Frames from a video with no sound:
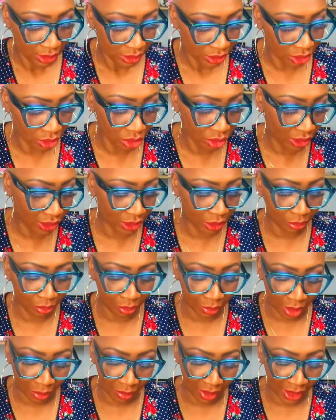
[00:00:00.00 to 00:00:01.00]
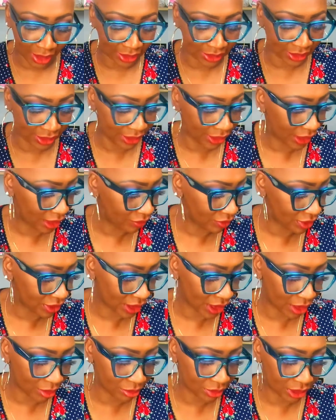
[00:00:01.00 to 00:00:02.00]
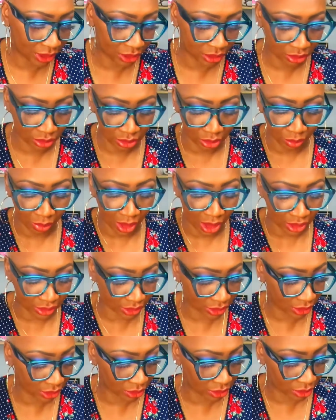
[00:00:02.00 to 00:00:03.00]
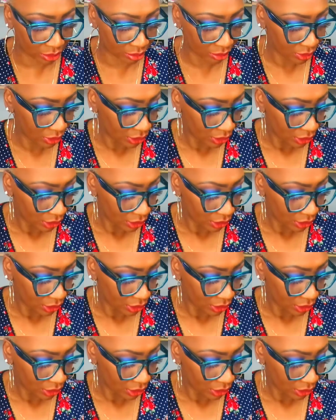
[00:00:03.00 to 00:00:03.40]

So you get a magazine every time that the box comes.